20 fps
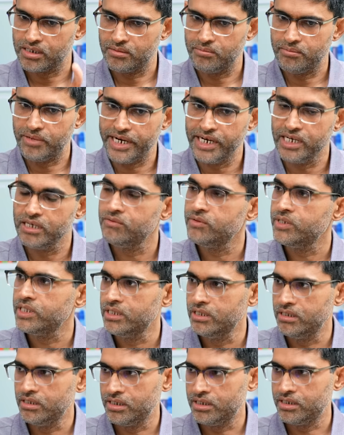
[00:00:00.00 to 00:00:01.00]
combined with
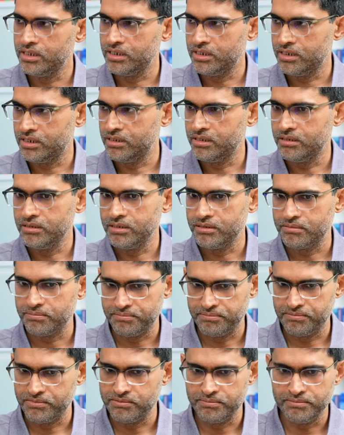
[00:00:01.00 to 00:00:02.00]
uh, the
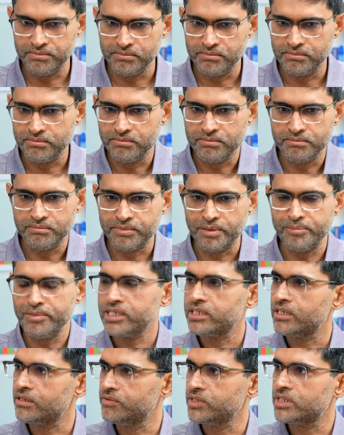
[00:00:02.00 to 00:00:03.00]

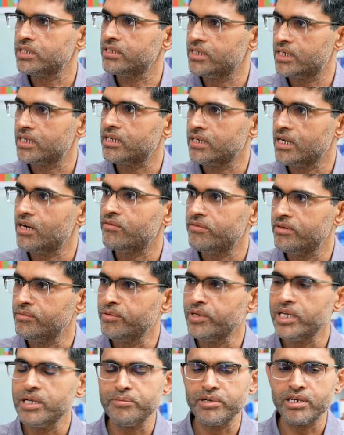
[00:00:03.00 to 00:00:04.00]
public services that are now
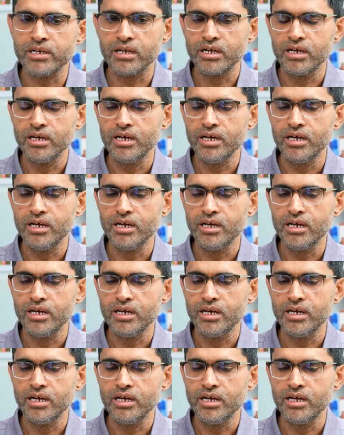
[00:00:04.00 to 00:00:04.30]
available.